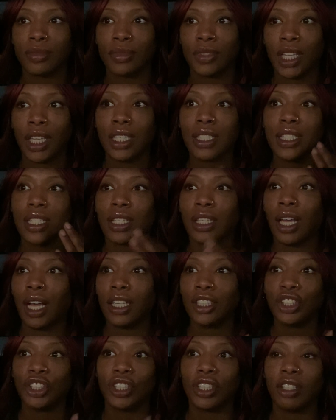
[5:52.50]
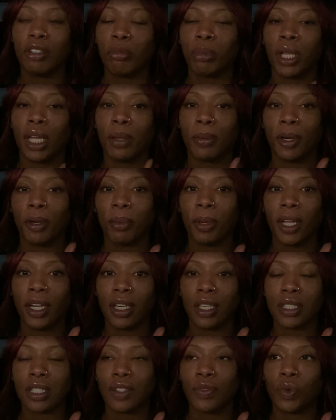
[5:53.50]
It's a lot she could blame her
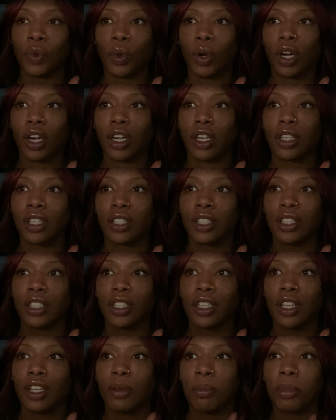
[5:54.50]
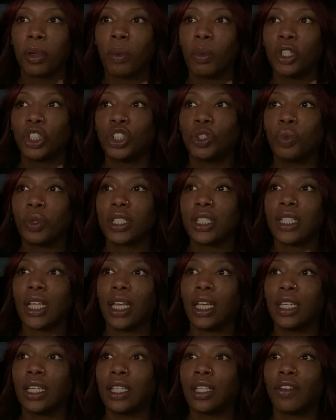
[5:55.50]
parents for. But what she was
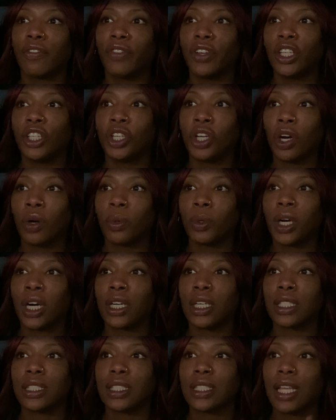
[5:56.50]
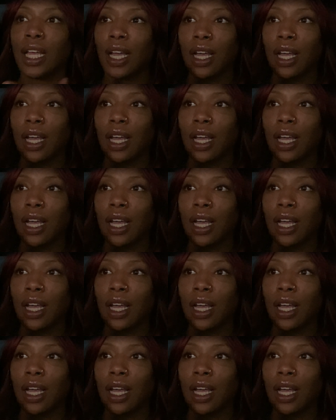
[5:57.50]
saying in the video was,